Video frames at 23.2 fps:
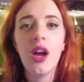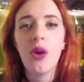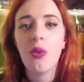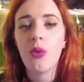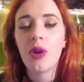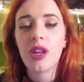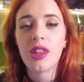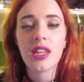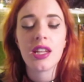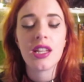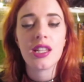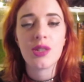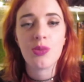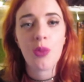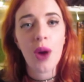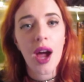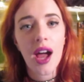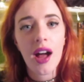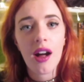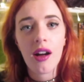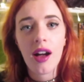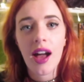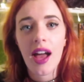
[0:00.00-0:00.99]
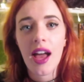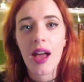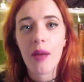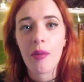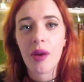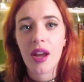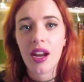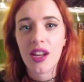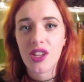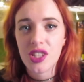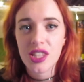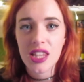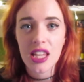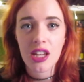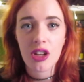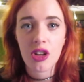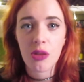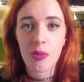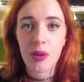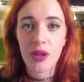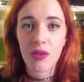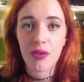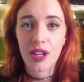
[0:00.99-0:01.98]
with it as well um, and I just think
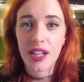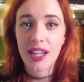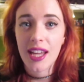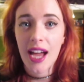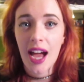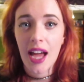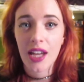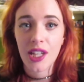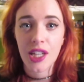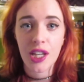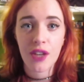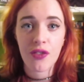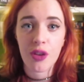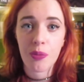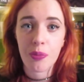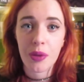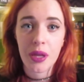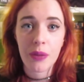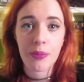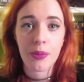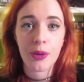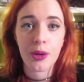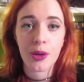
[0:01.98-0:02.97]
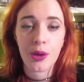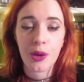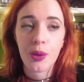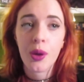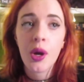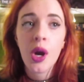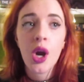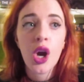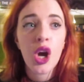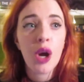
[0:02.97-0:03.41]
it'll be really handy for people who